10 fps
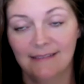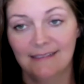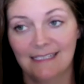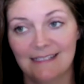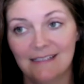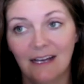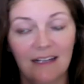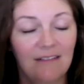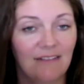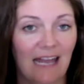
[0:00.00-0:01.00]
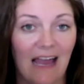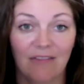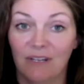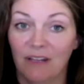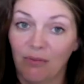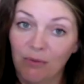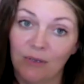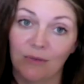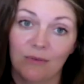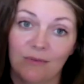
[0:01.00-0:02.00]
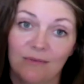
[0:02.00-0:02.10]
That's not even halfway through.